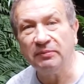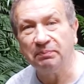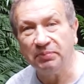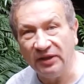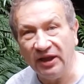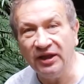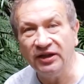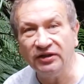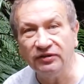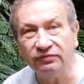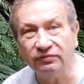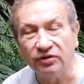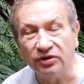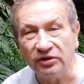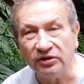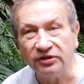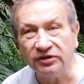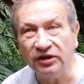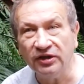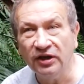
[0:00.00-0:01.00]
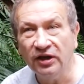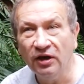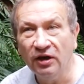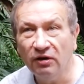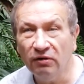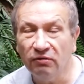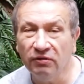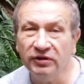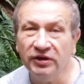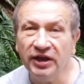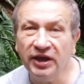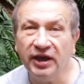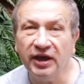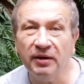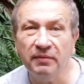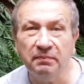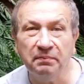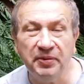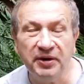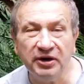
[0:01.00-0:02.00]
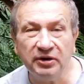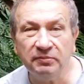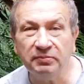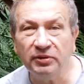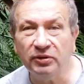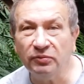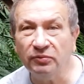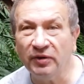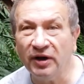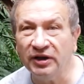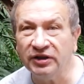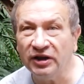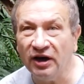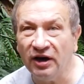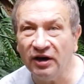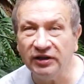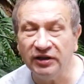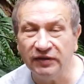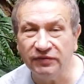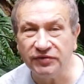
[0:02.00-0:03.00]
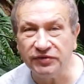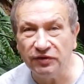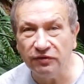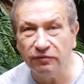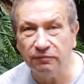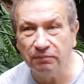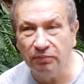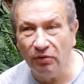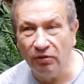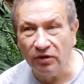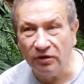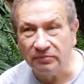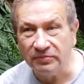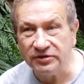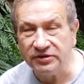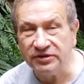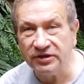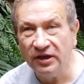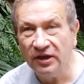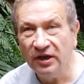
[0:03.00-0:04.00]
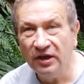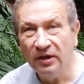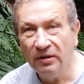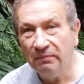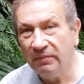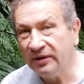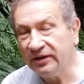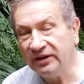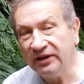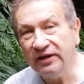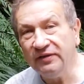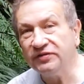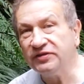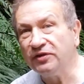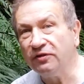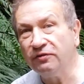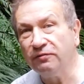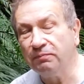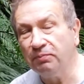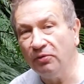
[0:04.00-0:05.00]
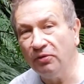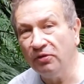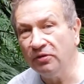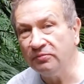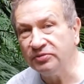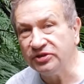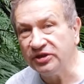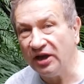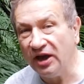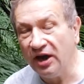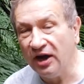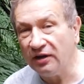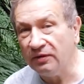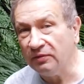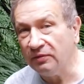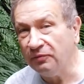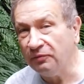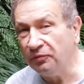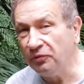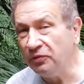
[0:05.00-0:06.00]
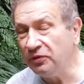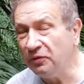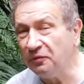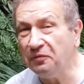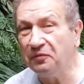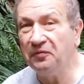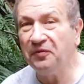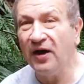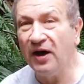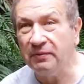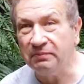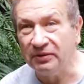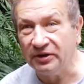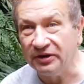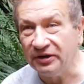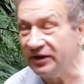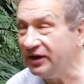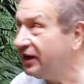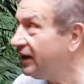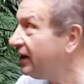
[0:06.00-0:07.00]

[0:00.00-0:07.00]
plant world, only comparable one are leaves of palms. But leaves of palms are full of fiber,